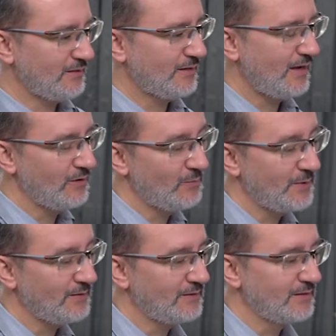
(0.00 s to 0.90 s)
I
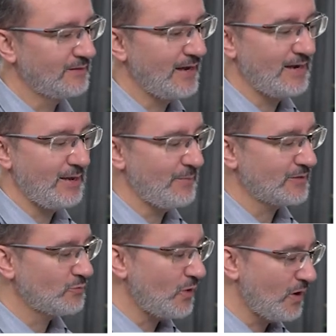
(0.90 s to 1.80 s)
opened the
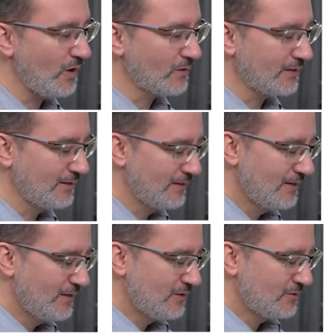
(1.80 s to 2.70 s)
Dynamics Walk.
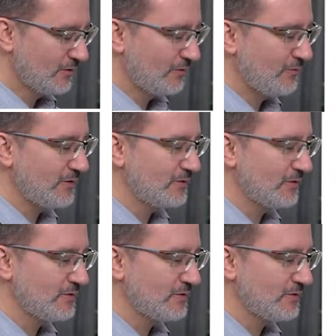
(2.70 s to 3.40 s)
So the first note is